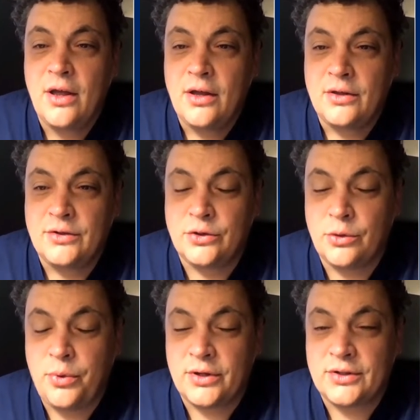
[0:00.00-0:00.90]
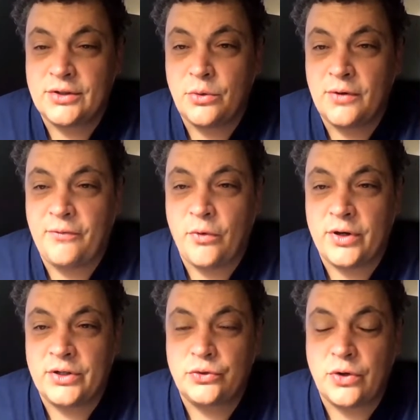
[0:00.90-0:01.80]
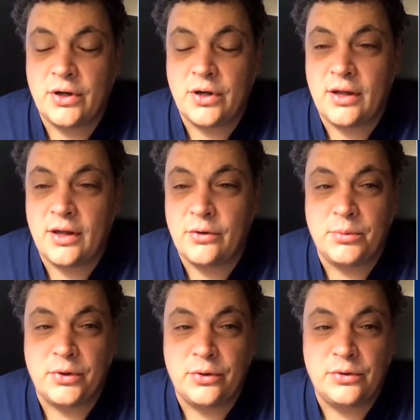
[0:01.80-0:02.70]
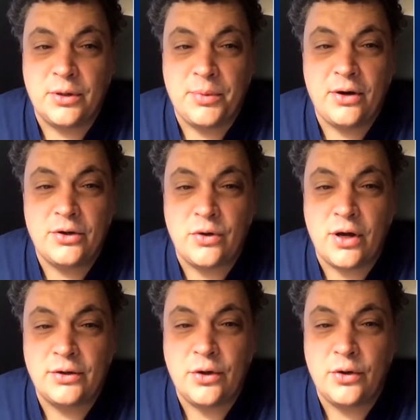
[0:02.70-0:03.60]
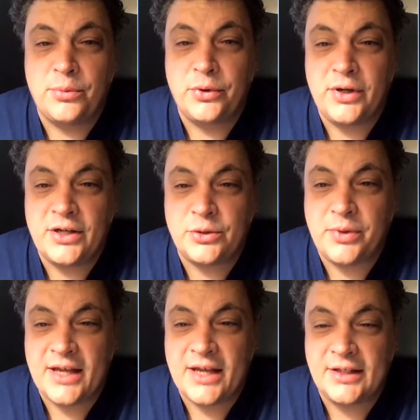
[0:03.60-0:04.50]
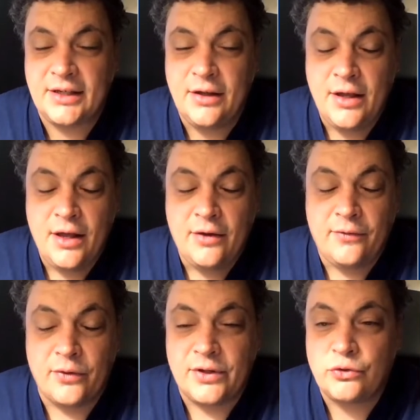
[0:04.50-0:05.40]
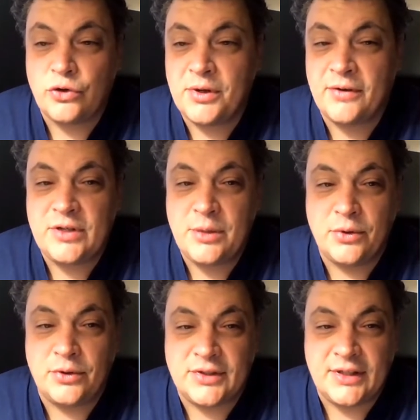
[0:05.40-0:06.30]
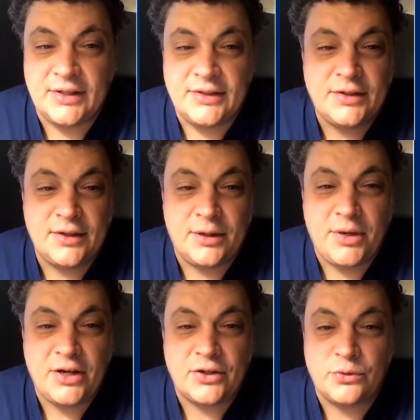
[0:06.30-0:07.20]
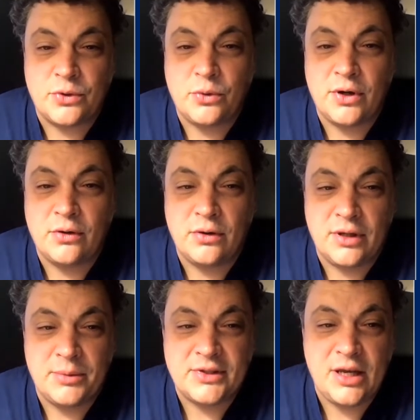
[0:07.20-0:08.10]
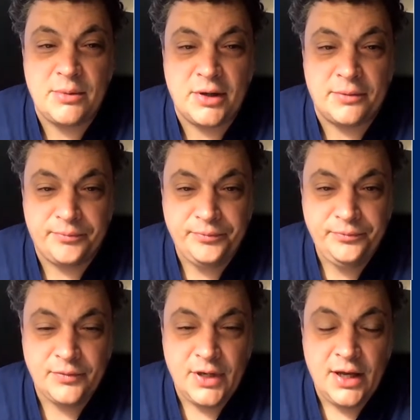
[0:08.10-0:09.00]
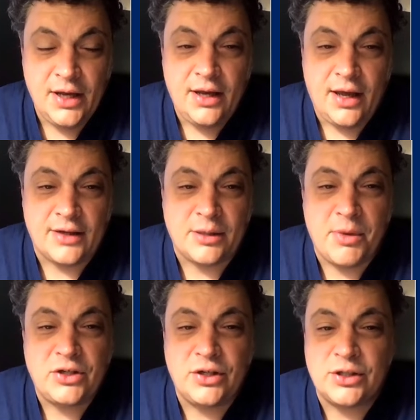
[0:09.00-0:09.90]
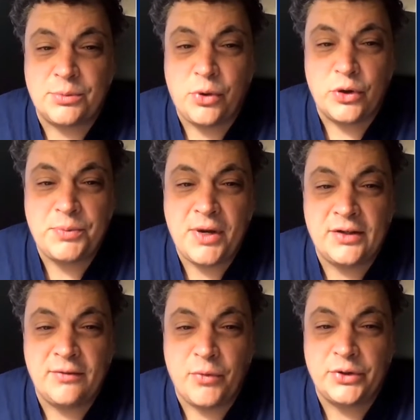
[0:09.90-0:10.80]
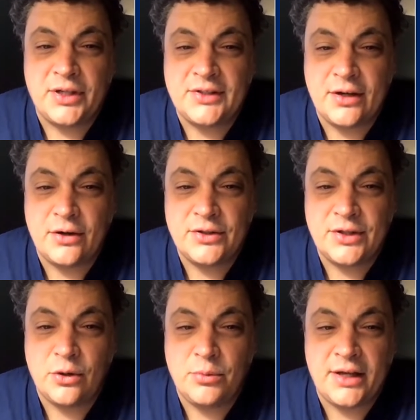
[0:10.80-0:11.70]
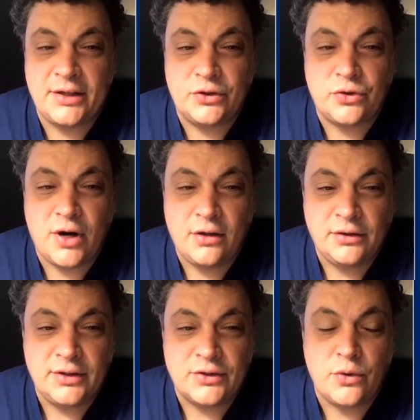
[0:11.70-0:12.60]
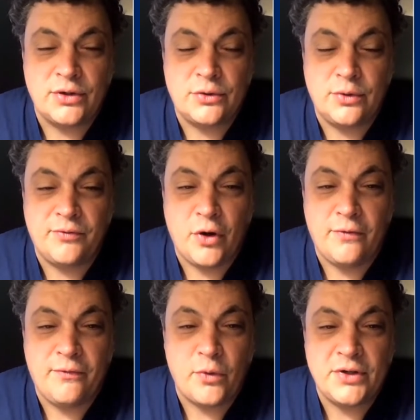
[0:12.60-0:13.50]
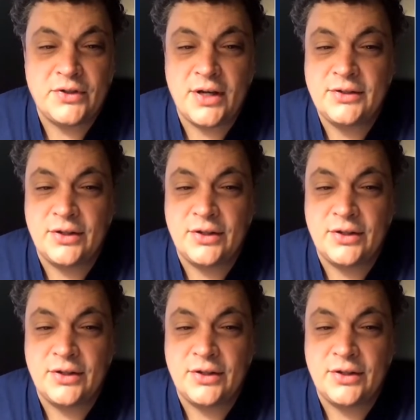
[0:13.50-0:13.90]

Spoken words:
0.014-inch drug-eluting balloon compared to uncoated balloon angioplasty for the treatment of tibial disease in patients with critical limb ischemia. As I mentioned, it's a prospective, multi-center, single-blinded trial. It's going to involve 40 sites in the